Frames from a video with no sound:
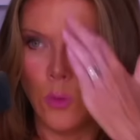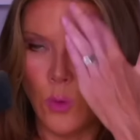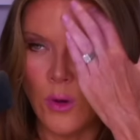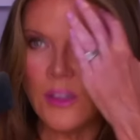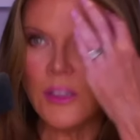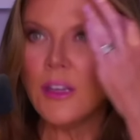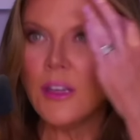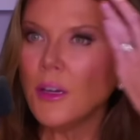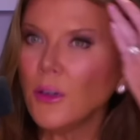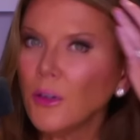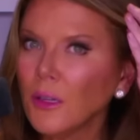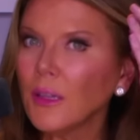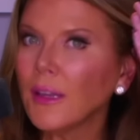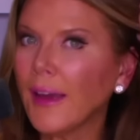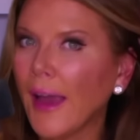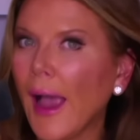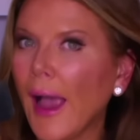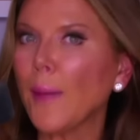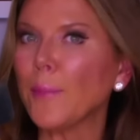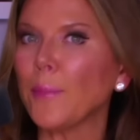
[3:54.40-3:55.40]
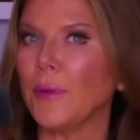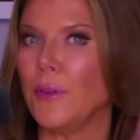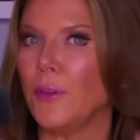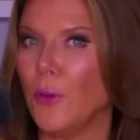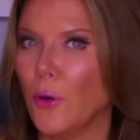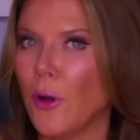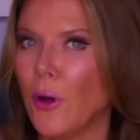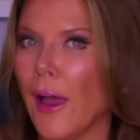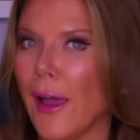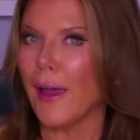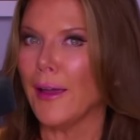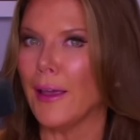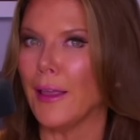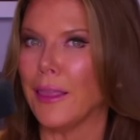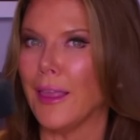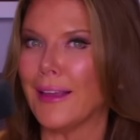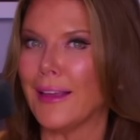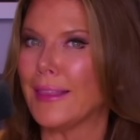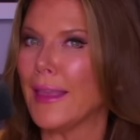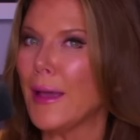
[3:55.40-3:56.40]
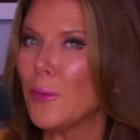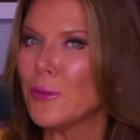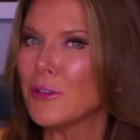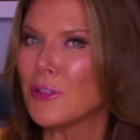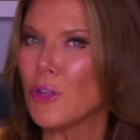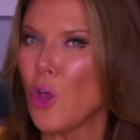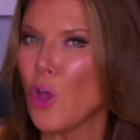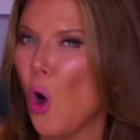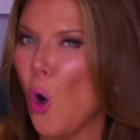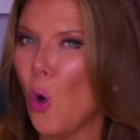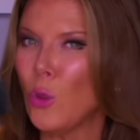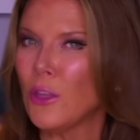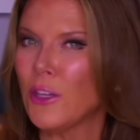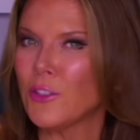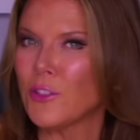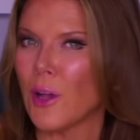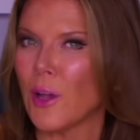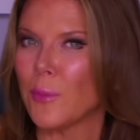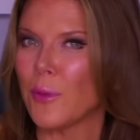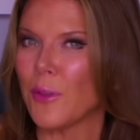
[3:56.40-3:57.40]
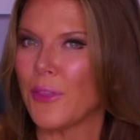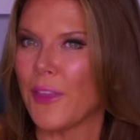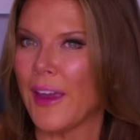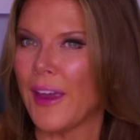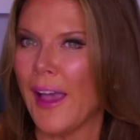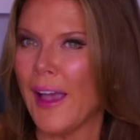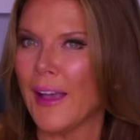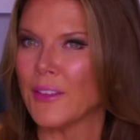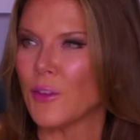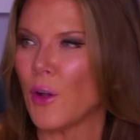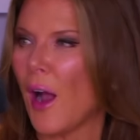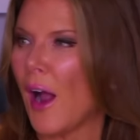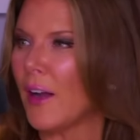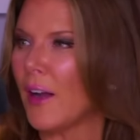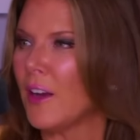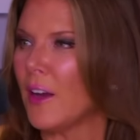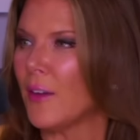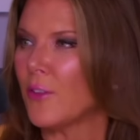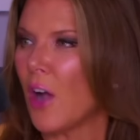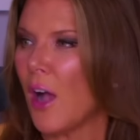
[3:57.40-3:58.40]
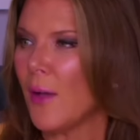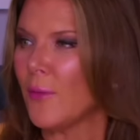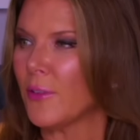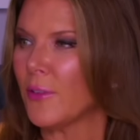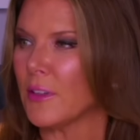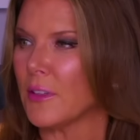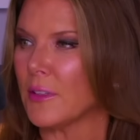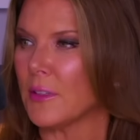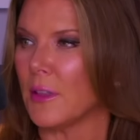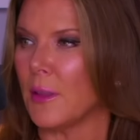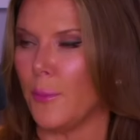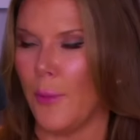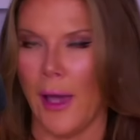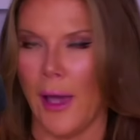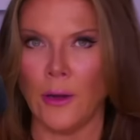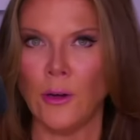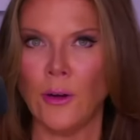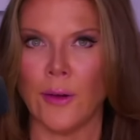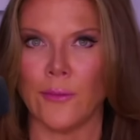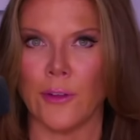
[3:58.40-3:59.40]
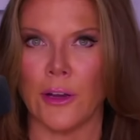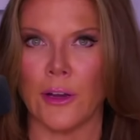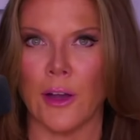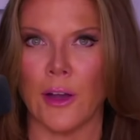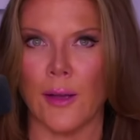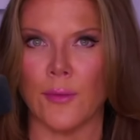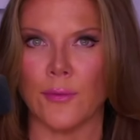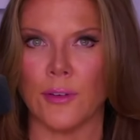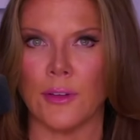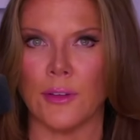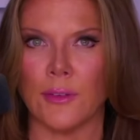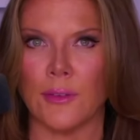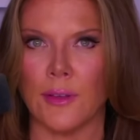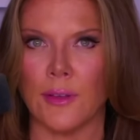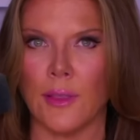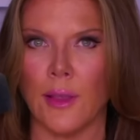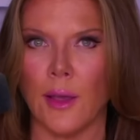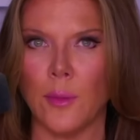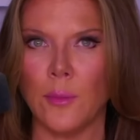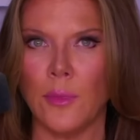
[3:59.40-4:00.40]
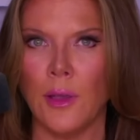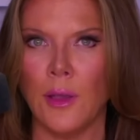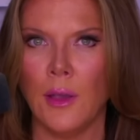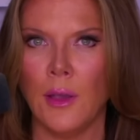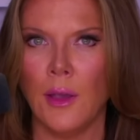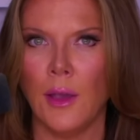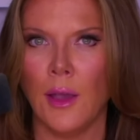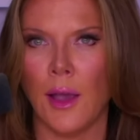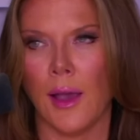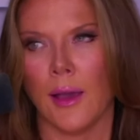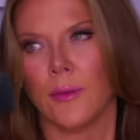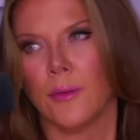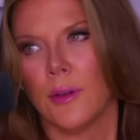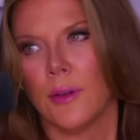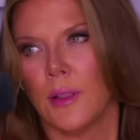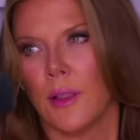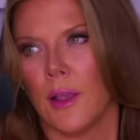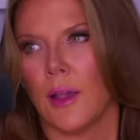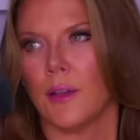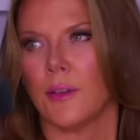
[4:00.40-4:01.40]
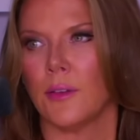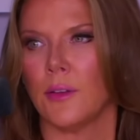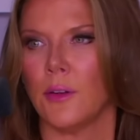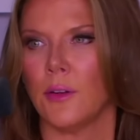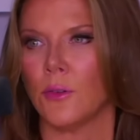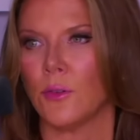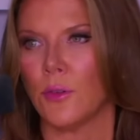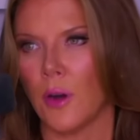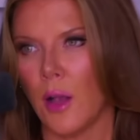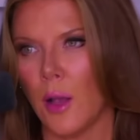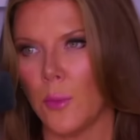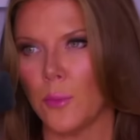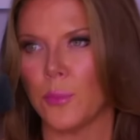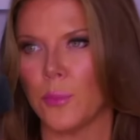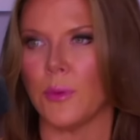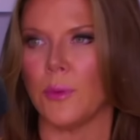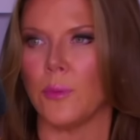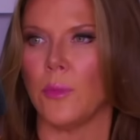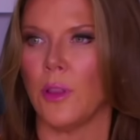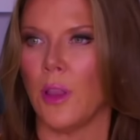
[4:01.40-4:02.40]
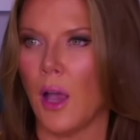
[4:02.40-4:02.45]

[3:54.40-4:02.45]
what nearly happened, okay? Like, that was the only job that they had. So how do you have confidence in them? I don't have any confidence in them. I realize, you know, Trump and